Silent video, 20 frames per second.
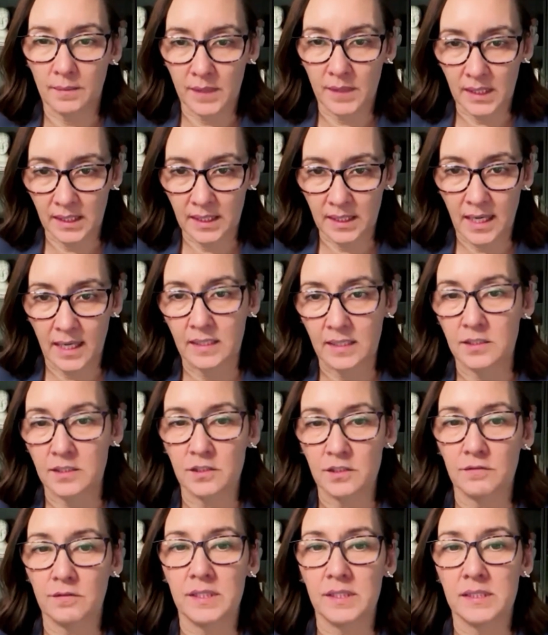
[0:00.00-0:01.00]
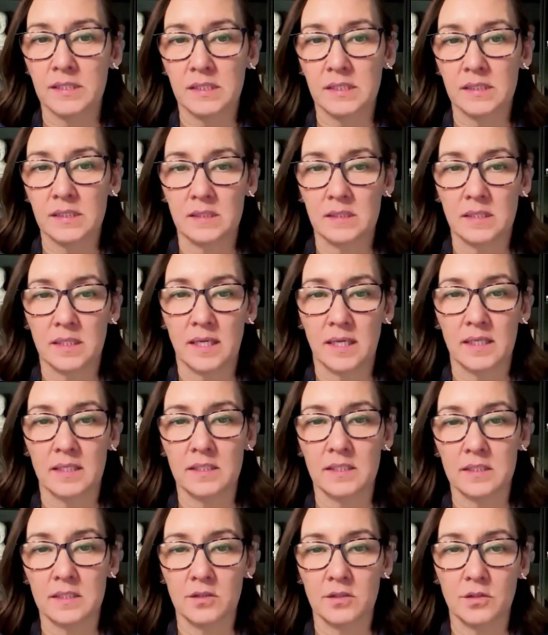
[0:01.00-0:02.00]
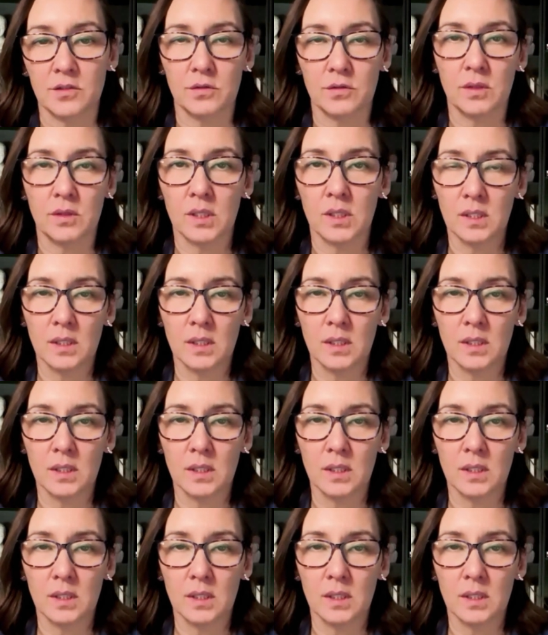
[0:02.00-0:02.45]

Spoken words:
engage 360 Edge to